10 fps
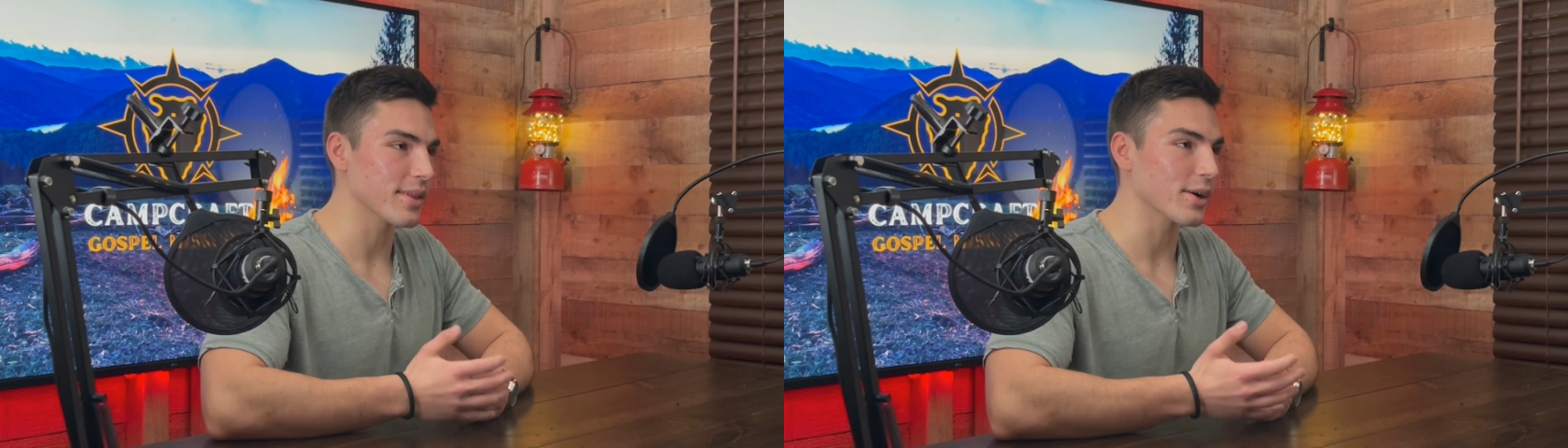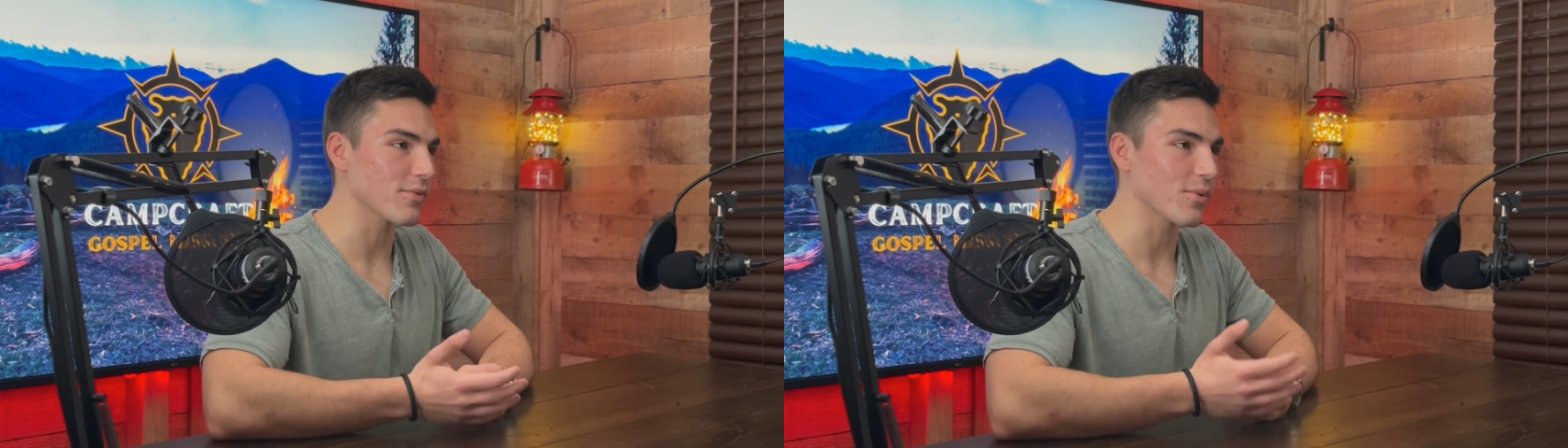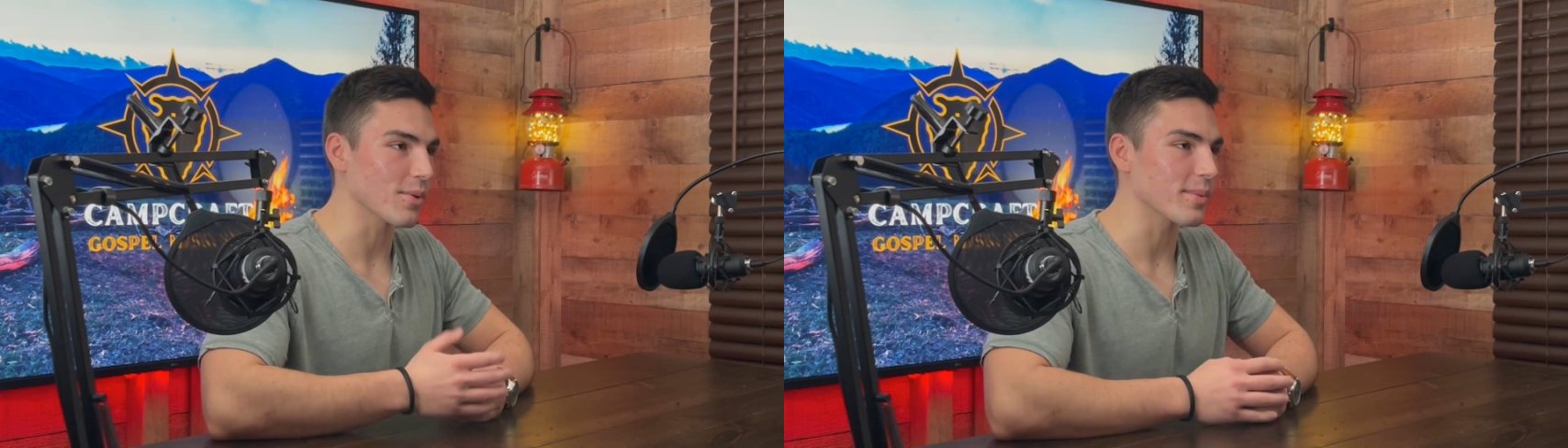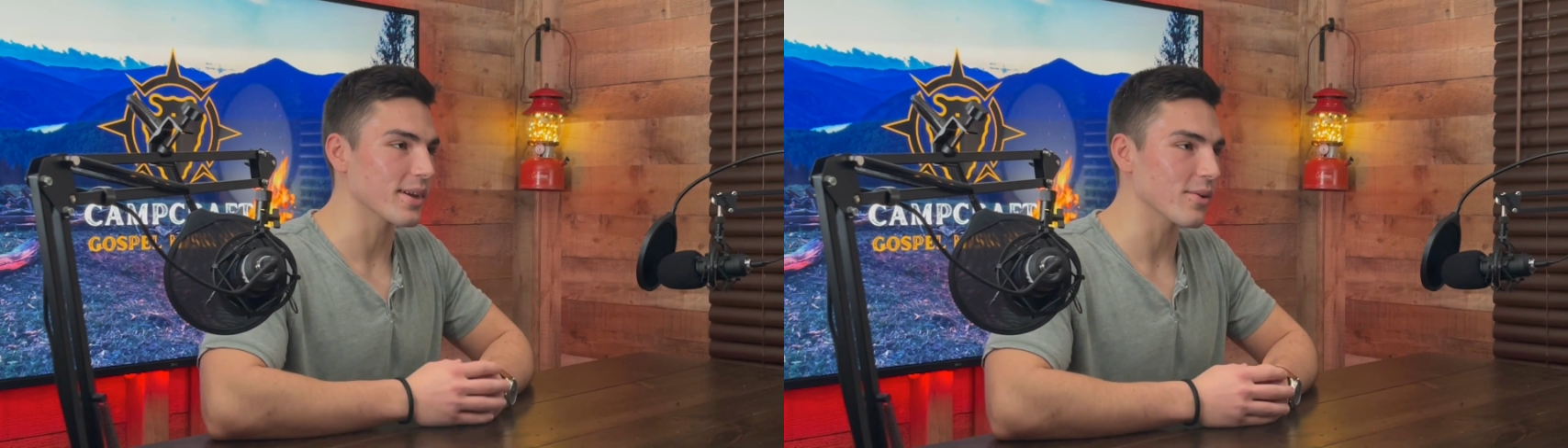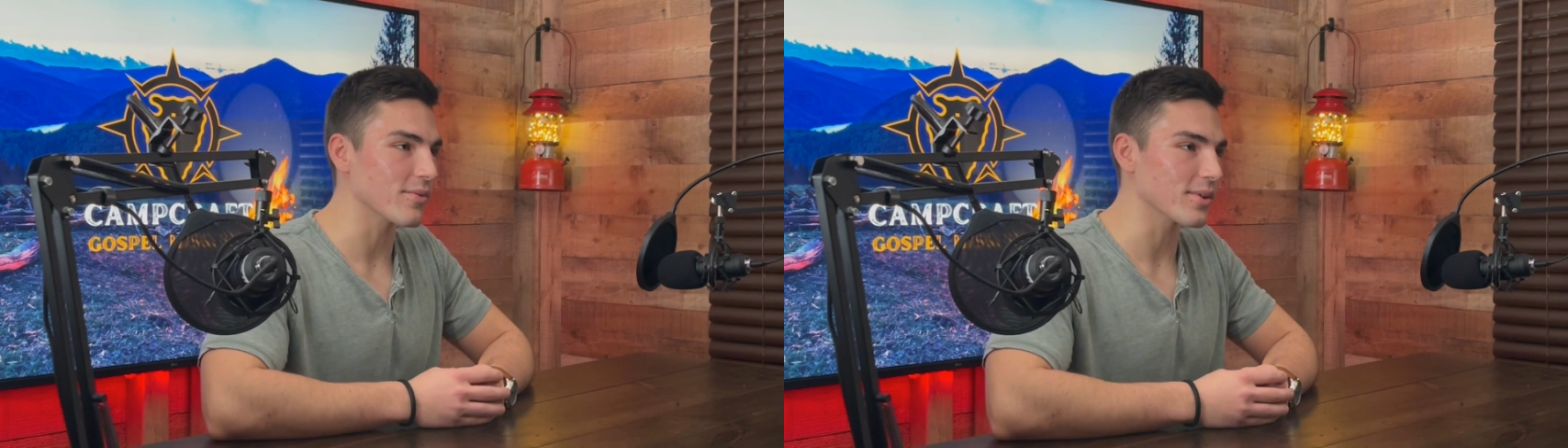there for
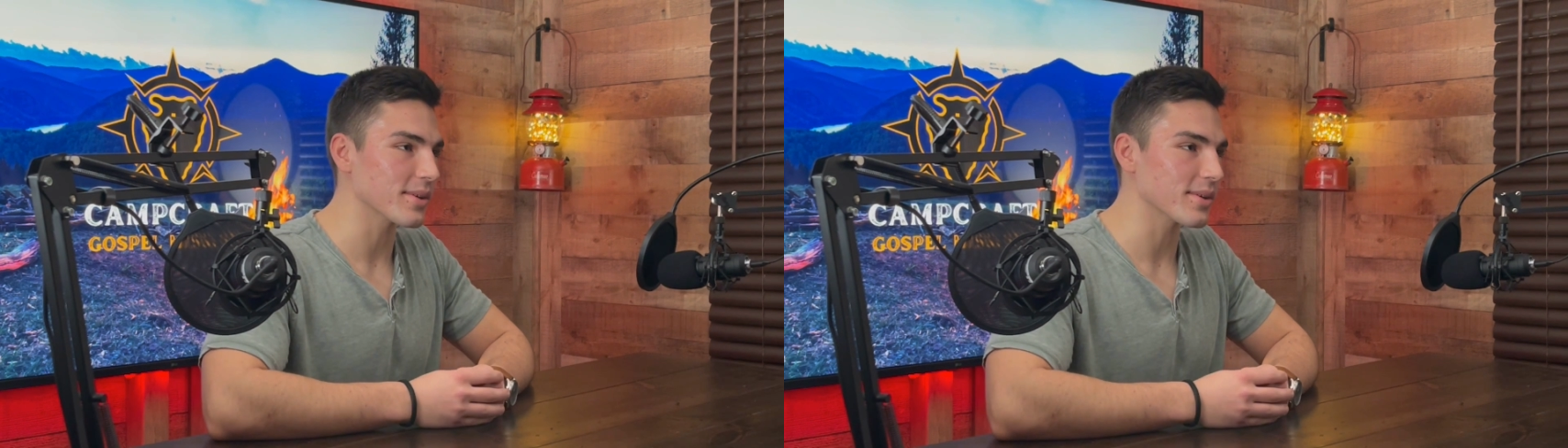me over